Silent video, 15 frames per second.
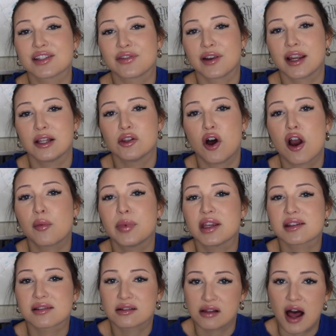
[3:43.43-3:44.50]
very long
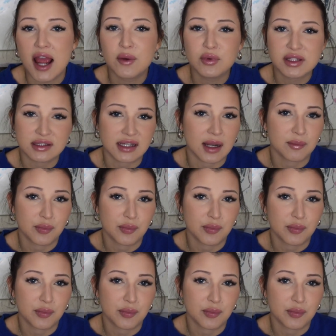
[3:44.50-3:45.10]
because Clyde was then